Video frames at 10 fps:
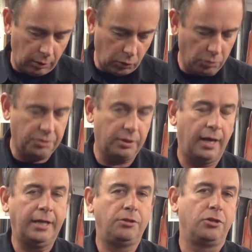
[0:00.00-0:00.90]
caused
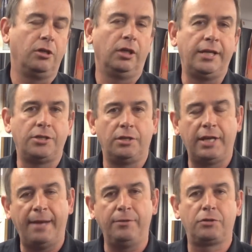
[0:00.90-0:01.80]
internal engine
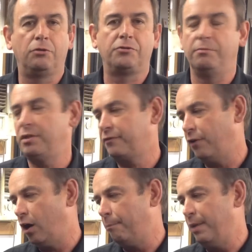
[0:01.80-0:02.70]
damage, caused a
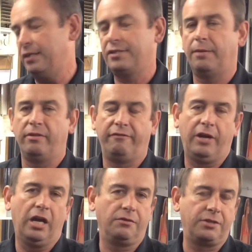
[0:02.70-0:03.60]
misfire, bent some of the
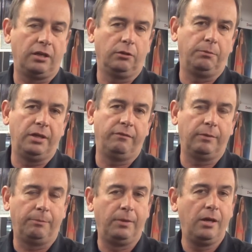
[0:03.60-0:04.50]
valves, done a little bit
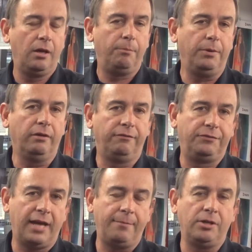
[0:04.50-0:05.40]

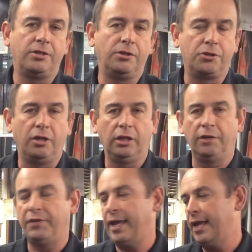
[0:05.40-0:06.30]
of damage internally
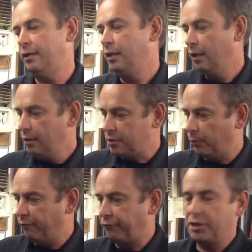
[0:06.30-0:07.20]
on the head. So
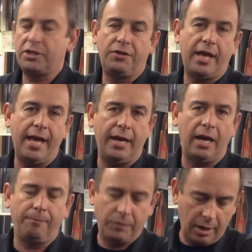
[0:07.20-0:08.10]
we freshened the head
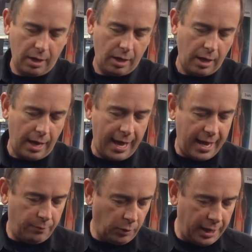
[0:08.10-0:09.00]
up,
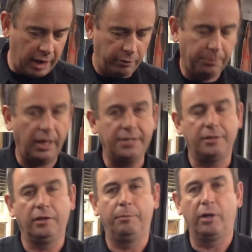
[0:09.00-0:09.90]
and we're now
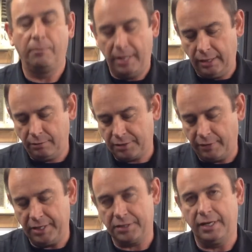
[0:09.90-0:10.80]
replacing the bottom end
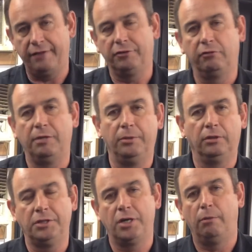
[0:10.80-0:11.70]
so he doesn't have to
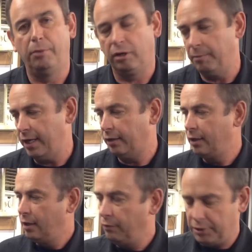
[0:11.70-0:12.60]
rebuild his old bottom end.
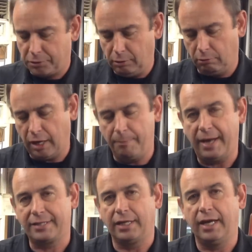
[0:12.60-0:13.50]
This will all go
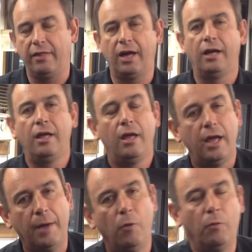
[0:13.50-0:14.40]
back together,
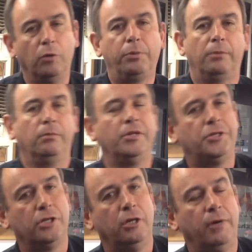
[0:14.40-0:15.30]
and what we'll probably
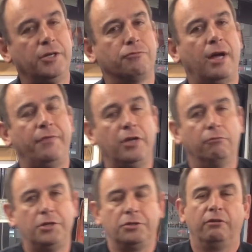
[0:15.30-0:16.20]
do is run the
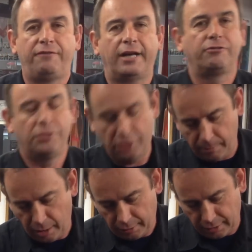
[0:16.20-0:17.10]
original factory
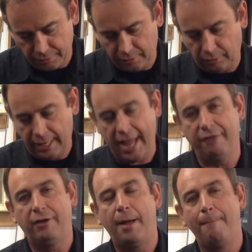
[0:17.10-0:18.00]
turbo because it'll
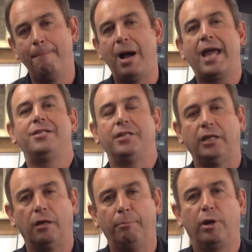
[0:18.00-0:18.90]
have
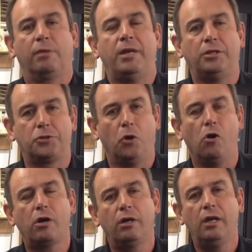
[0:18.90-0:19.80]
amazing bottom end
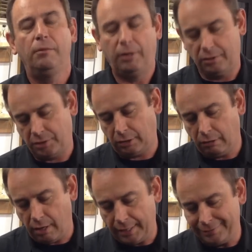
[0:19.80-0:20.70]
torque, because the
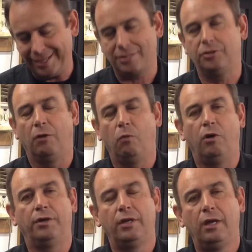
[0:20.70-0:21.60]
client does not
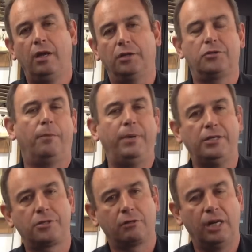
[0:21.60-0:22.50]
want a top
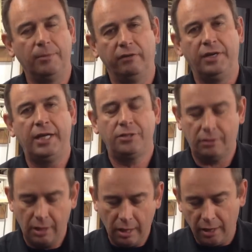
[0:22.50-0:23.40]
end screamer of an
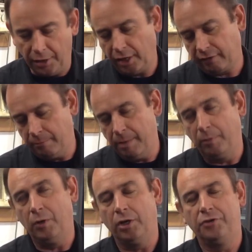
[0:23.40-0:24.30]
engine. And I can
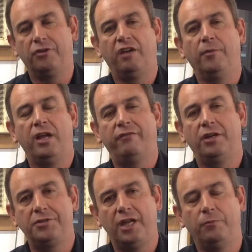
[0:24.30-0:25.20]
remember when I drove my
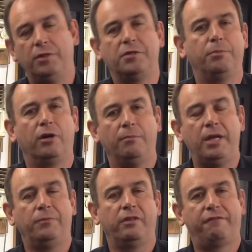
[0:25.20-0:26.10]
EVO 10 with this bottom
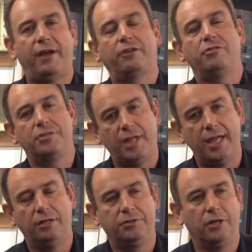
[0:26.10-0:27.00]
end with a factory
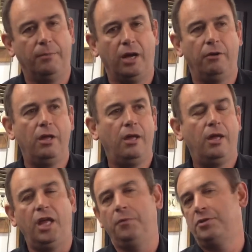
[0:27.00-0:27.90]
standard turbo,
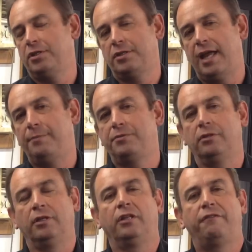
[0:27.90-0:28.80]
it was just
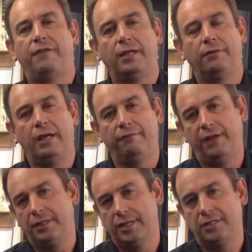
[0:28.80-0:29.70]
absolutely fun and
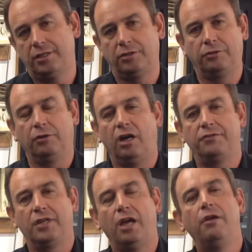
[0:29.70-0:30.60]
fantastic to drive.
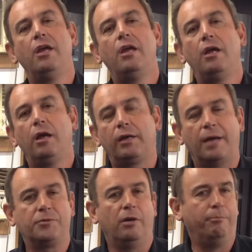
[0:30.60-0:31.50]
So it
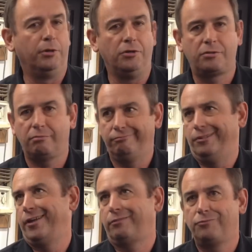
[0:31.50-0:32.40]
comes on boost
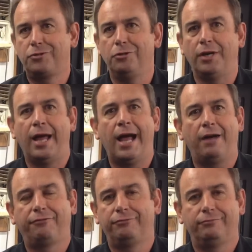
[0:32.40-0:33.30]
like
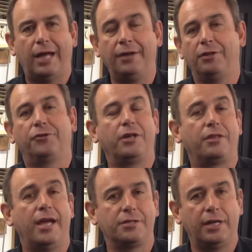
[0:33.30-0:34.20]
2.5, under
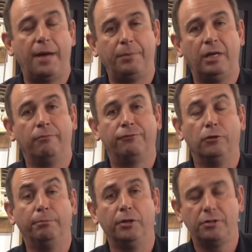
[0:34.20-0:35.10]
3,000 RPM,
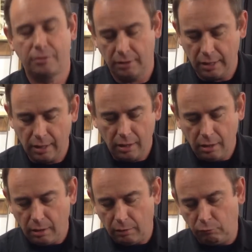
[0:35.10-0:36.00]
full boost.
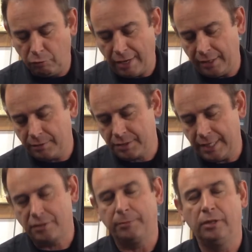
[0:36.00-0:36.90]
We'll run a
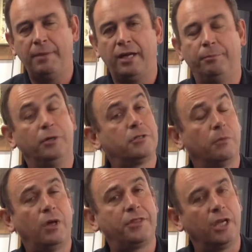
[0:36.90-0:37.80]
sensible amount of boost.
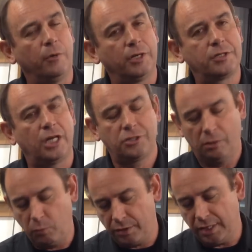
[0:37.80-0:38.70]
And one thing I want to touch
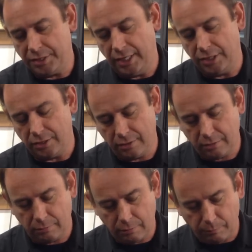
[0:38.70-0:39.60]
on with these engines,